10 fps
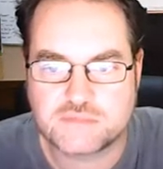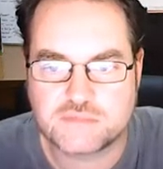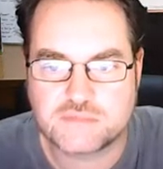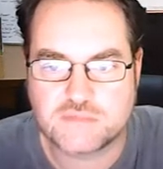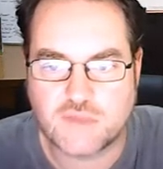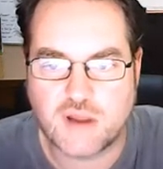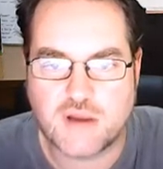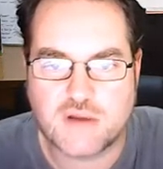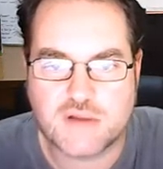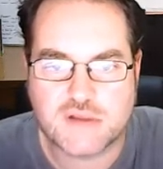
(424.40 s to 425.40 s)
Oh yeah,
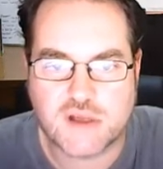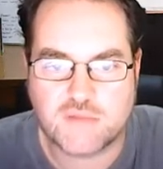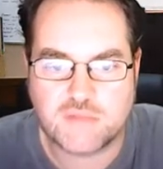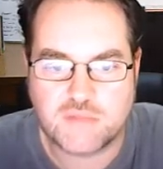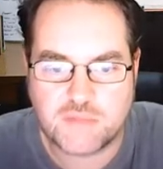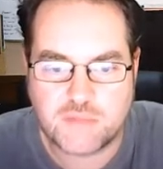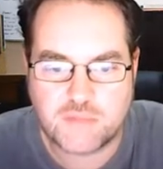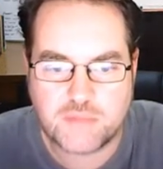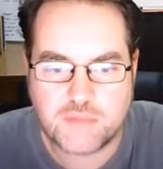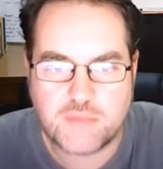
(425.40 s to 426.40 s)
so
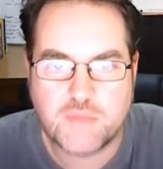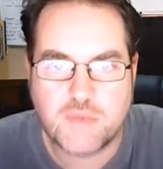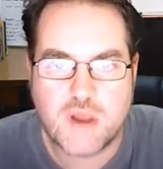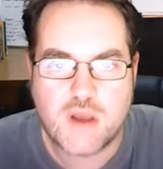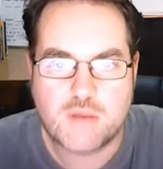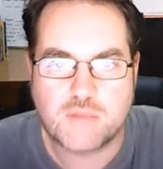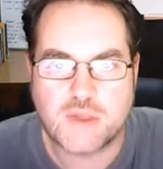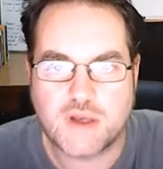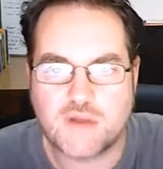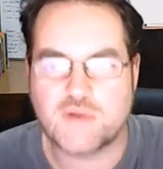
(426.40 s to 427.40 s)

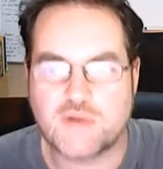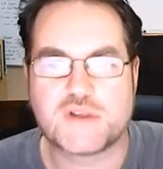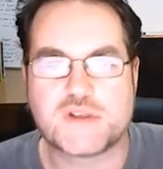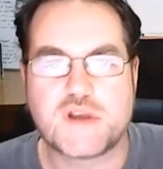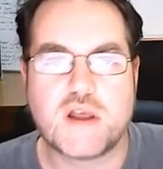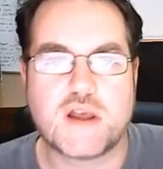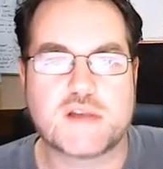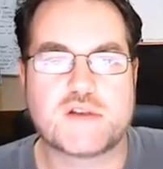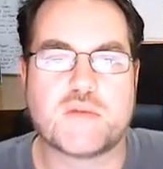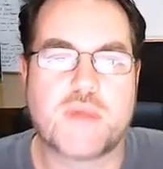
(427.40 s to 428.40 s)
plenty of options. That's
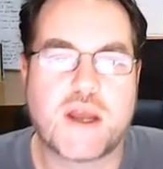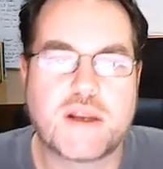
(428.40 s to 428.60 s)
not bad.